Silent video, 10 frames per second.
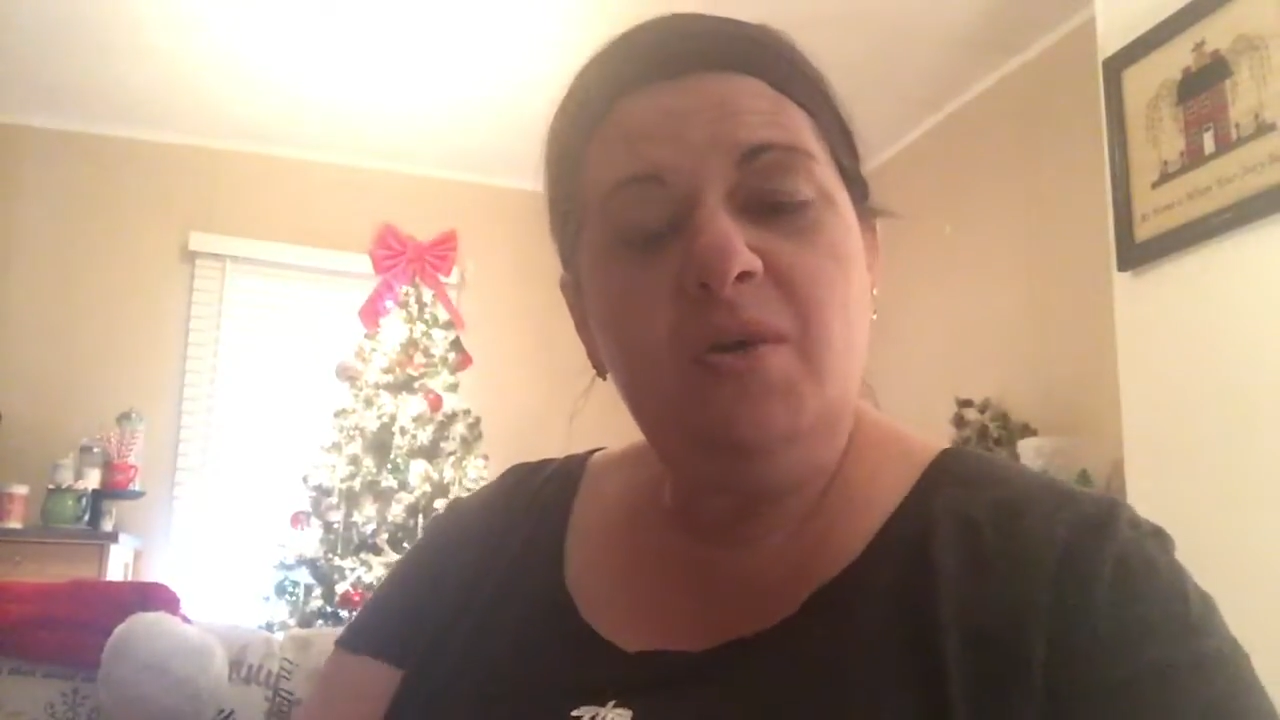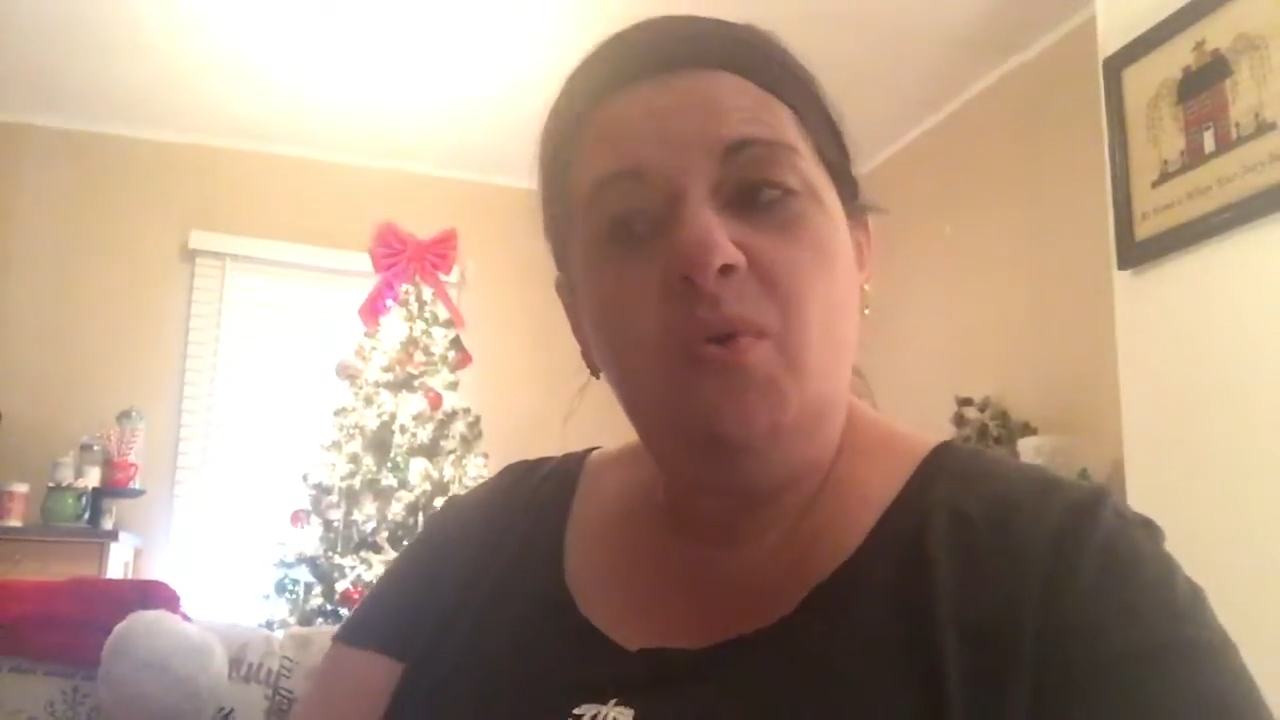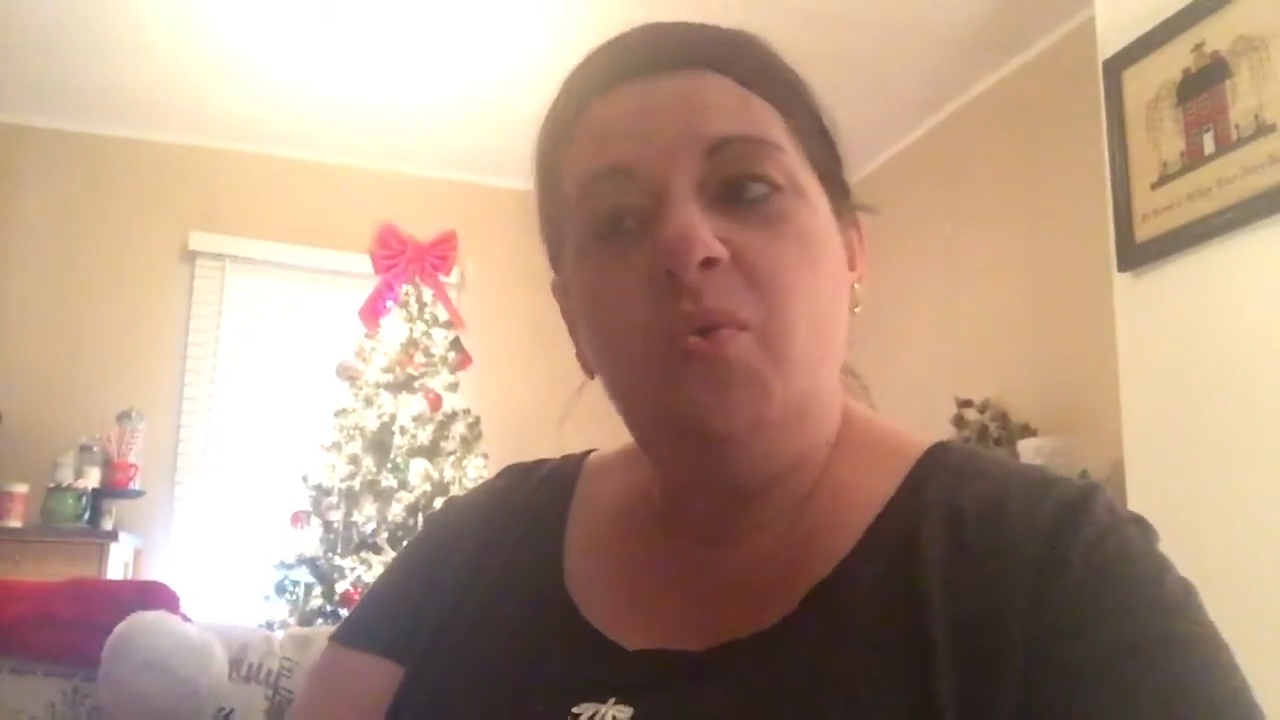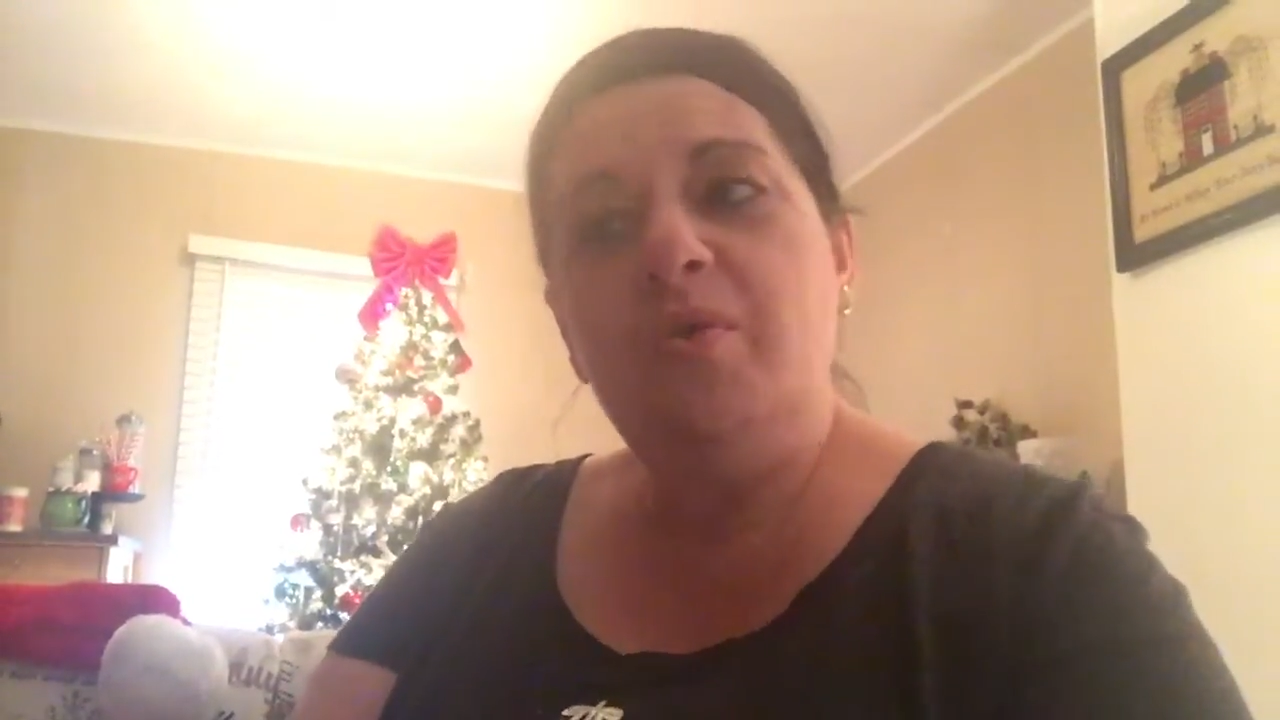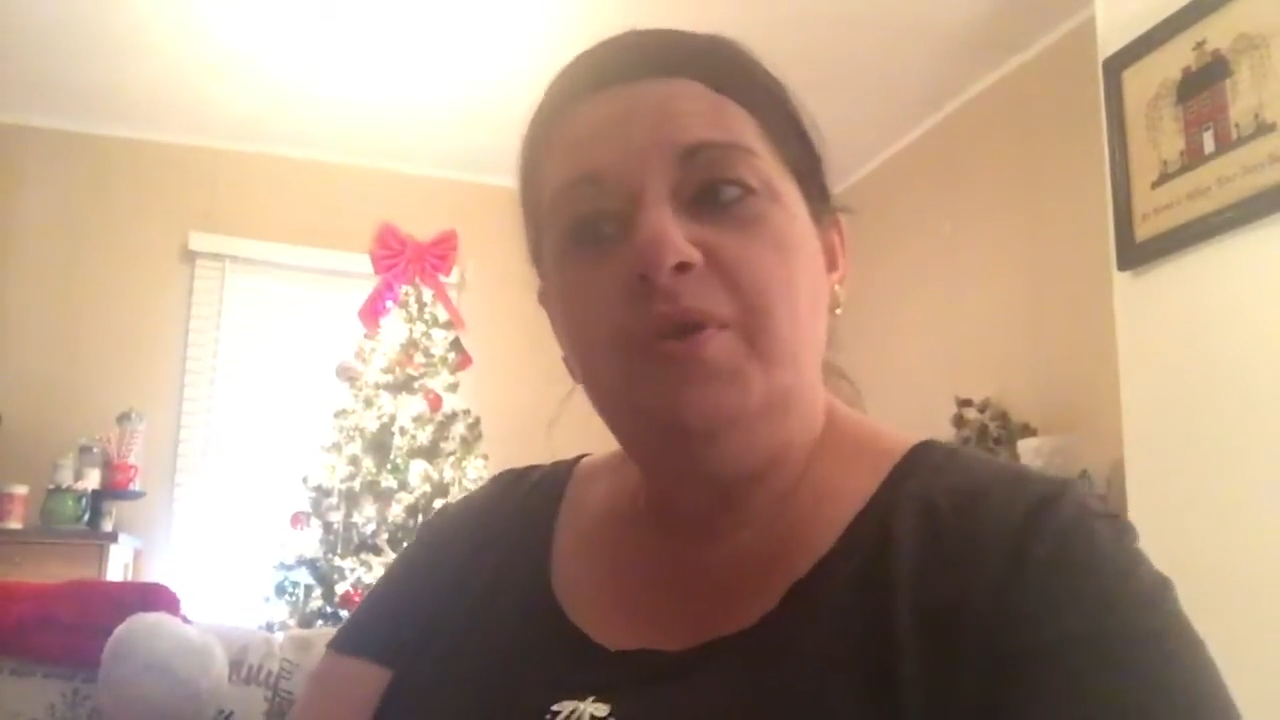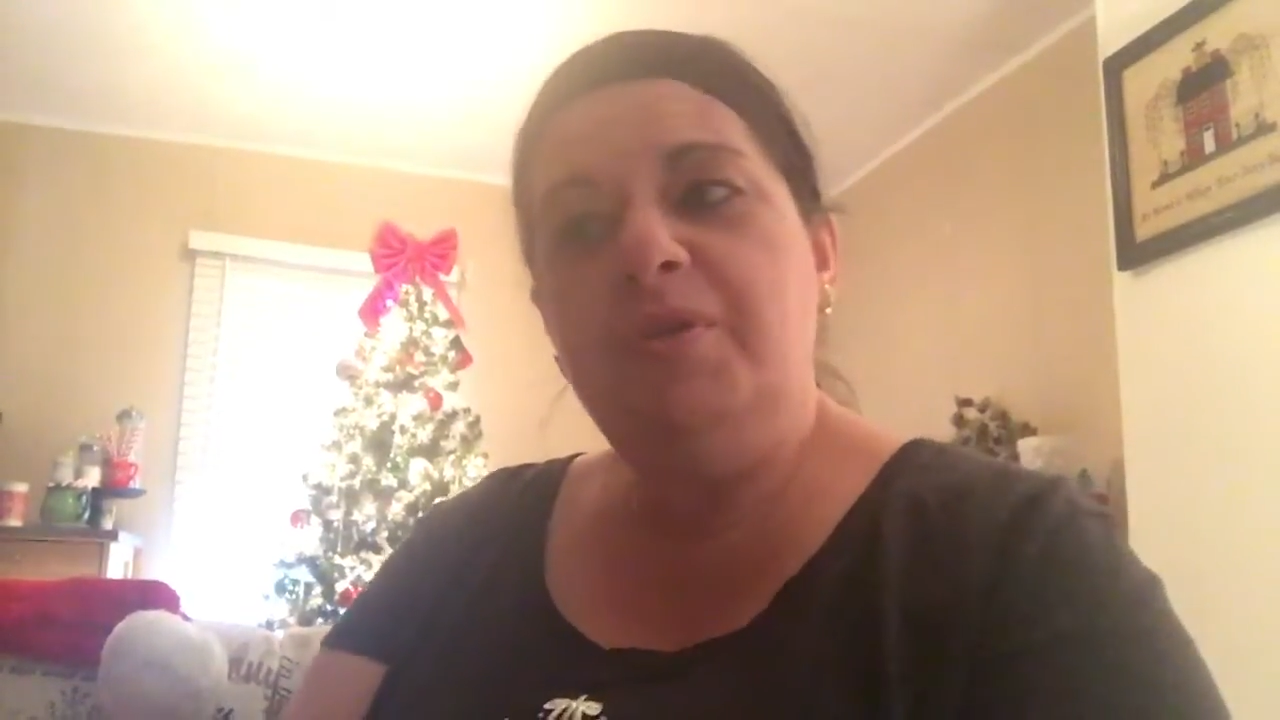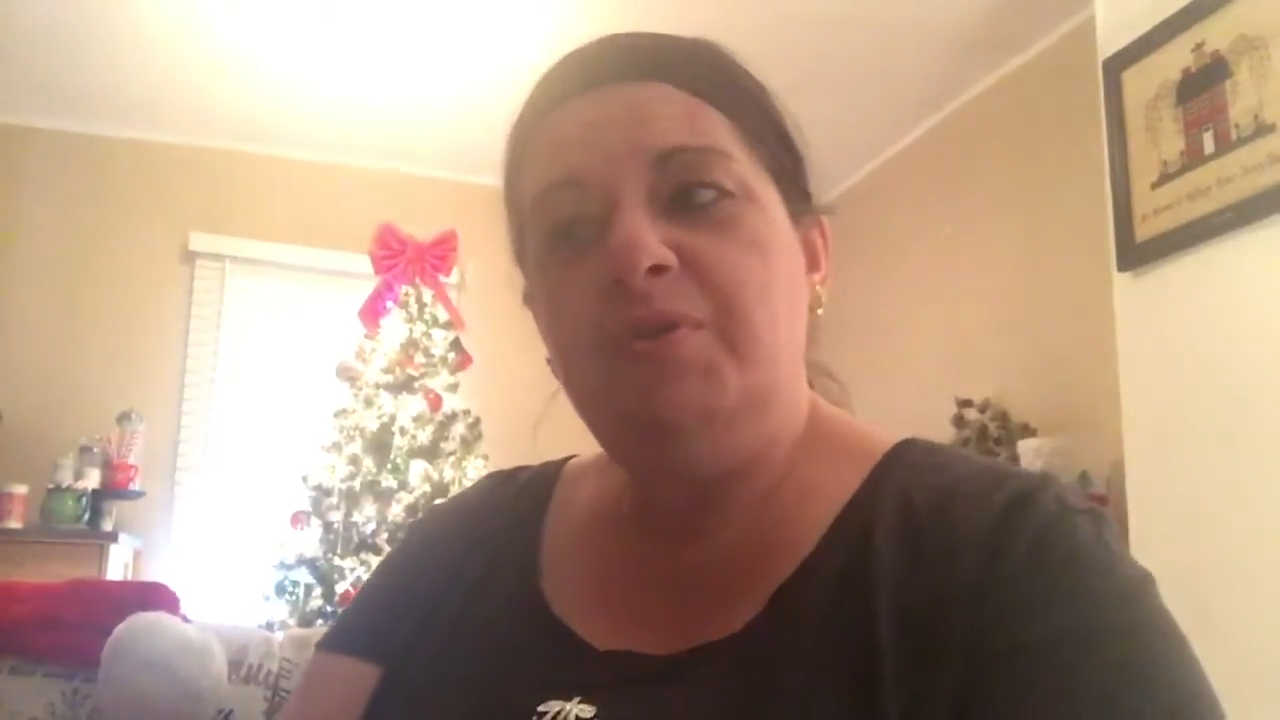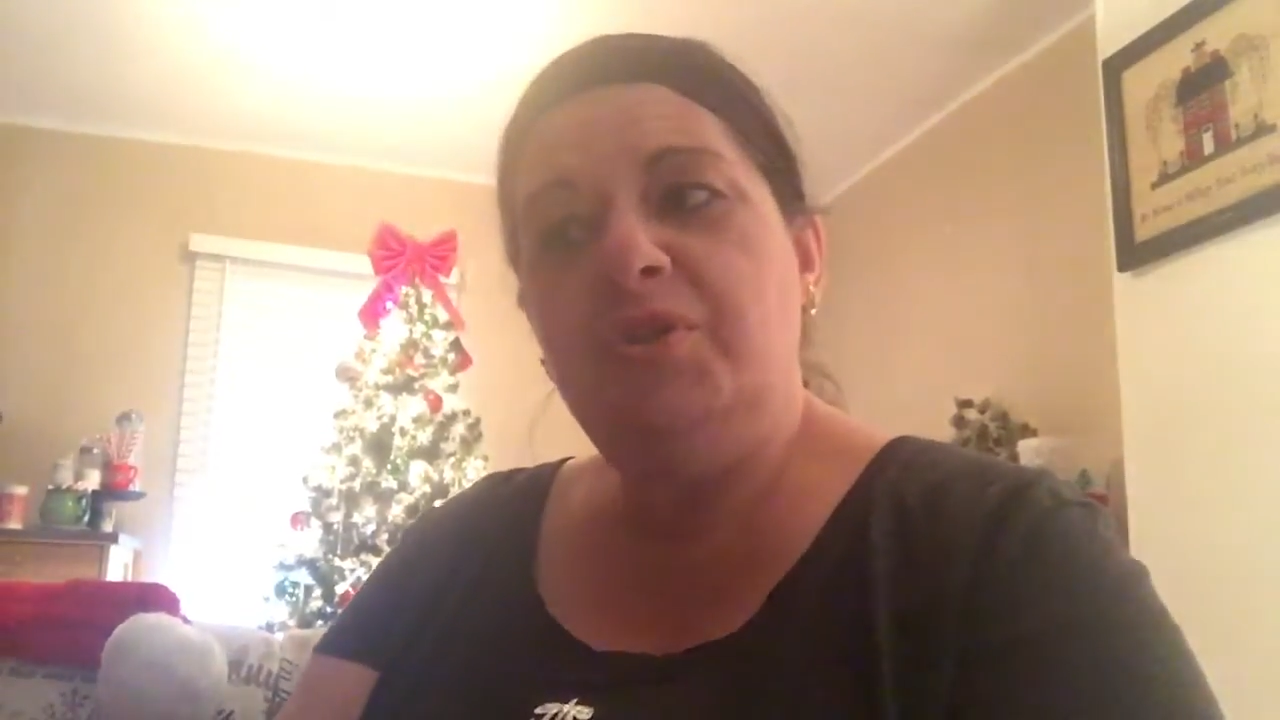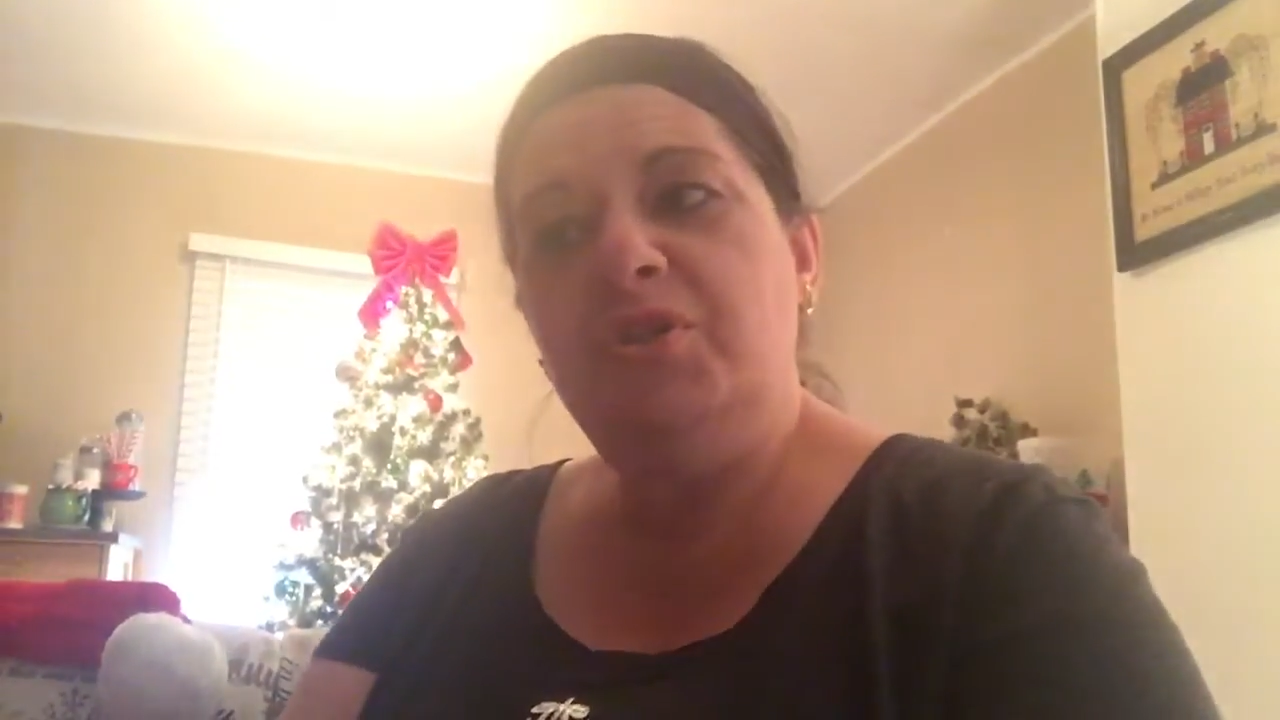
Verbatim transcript: Or you could